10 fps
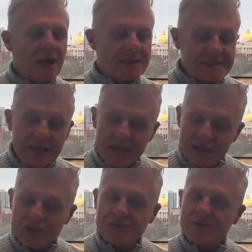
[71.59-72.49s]
A second
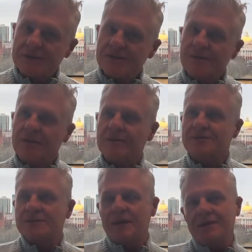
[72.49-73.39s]
issue is
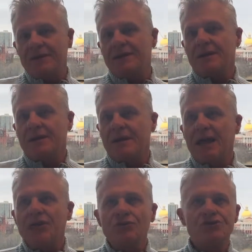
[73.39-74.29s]
there's kind of a, an
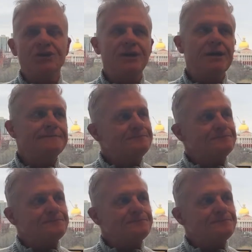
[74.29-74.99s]
energy,